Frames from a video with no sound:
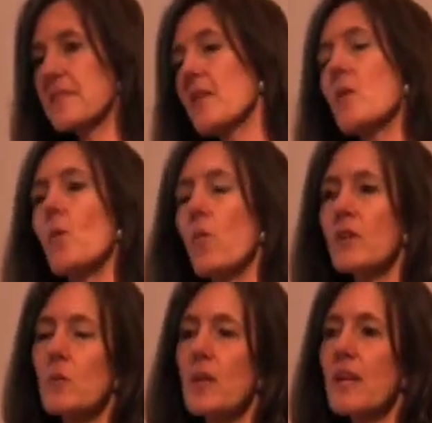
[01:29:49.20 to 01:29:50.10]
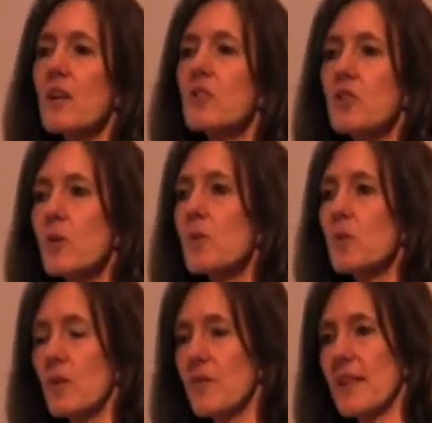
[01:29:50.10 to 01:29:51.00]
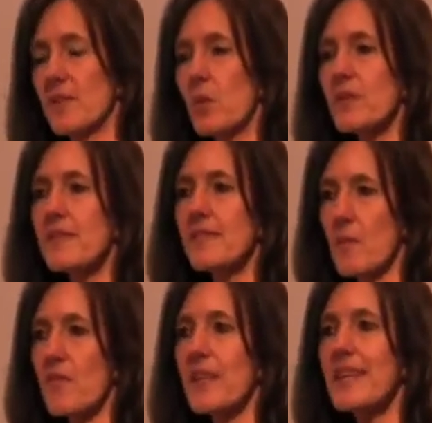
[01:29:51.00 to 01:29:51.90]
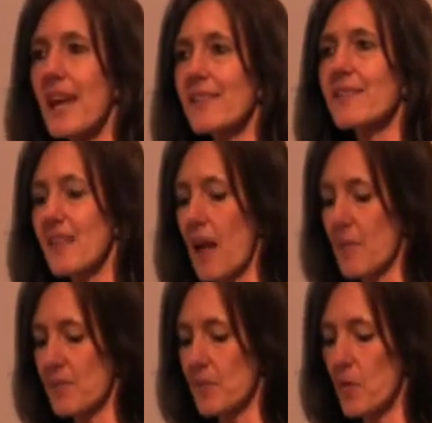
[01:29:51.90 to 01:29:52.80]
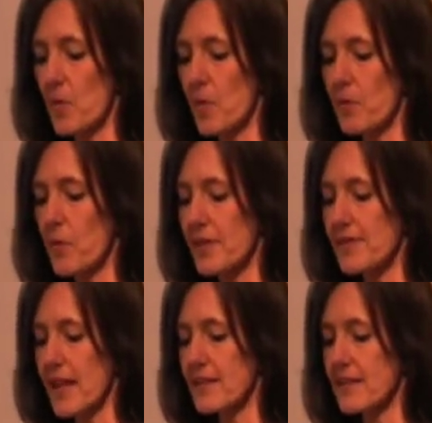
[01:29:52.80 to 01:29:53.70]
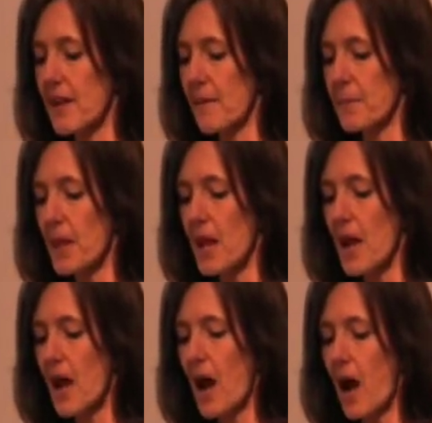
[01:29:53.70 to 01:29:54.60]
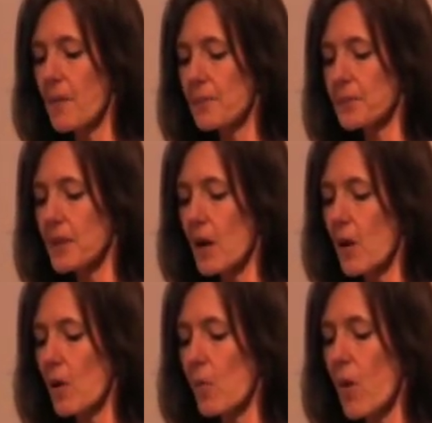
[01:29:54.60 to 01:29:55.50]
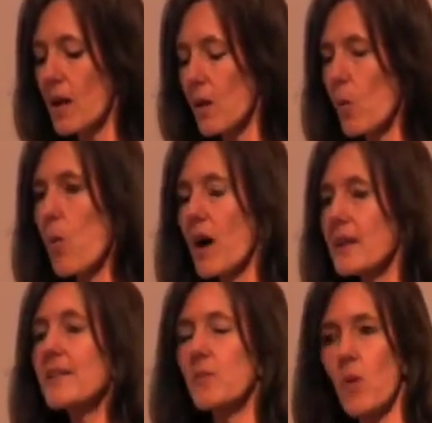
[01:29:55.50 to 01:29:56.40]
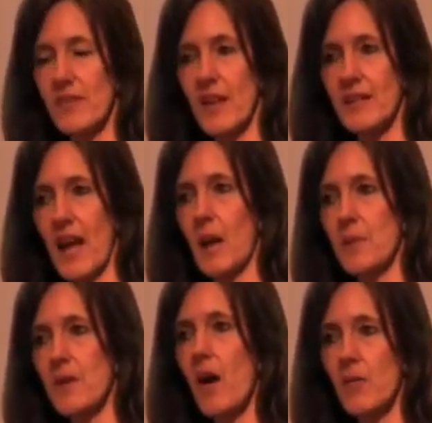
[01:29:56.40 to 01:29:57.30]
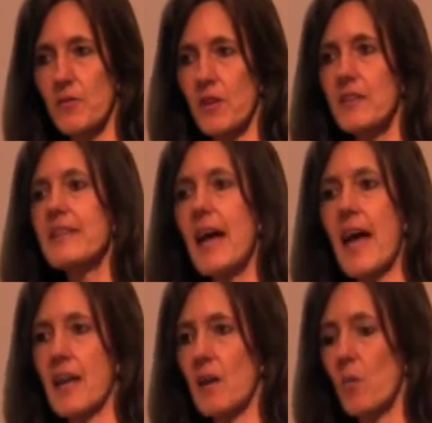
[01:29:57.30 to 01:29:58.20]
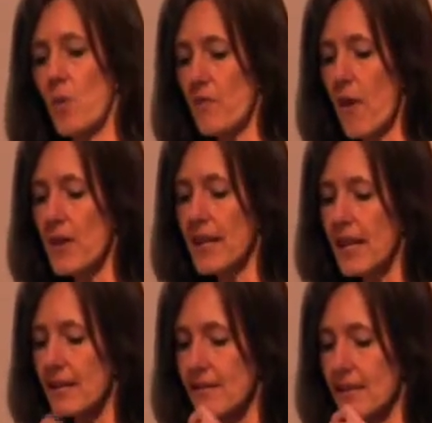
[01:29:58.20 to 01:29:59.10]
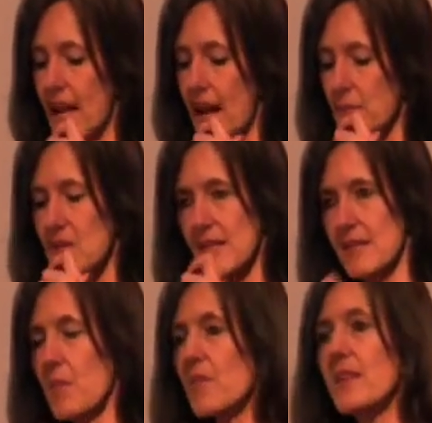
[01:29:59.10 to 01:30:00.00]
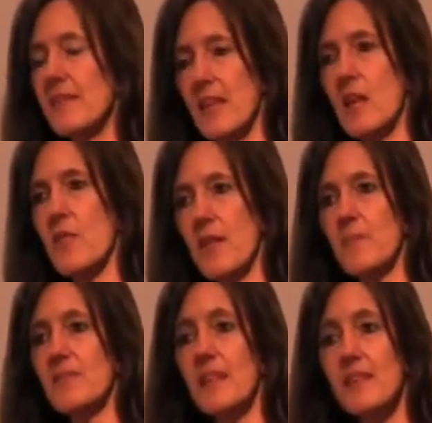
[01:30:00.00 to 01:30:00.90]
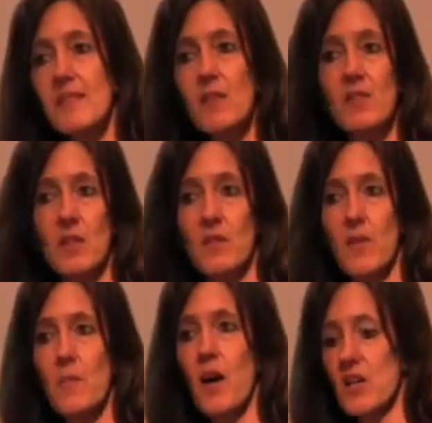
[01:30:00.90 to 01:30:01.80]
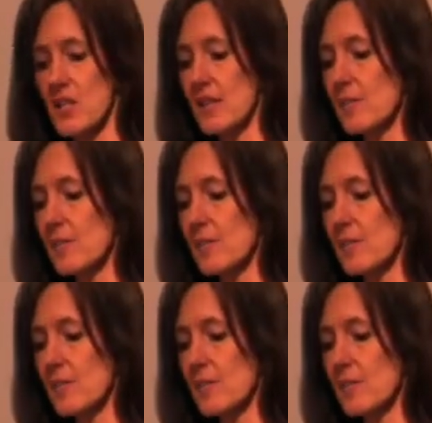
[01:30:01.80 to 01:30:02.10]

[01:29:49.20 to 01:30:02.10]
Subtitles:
So what are we going to do with all of this? What are some of the next steps for the centre? Well, one is what's going to happen after today. We're very keen to capture some of these key themes and issues that have emerged.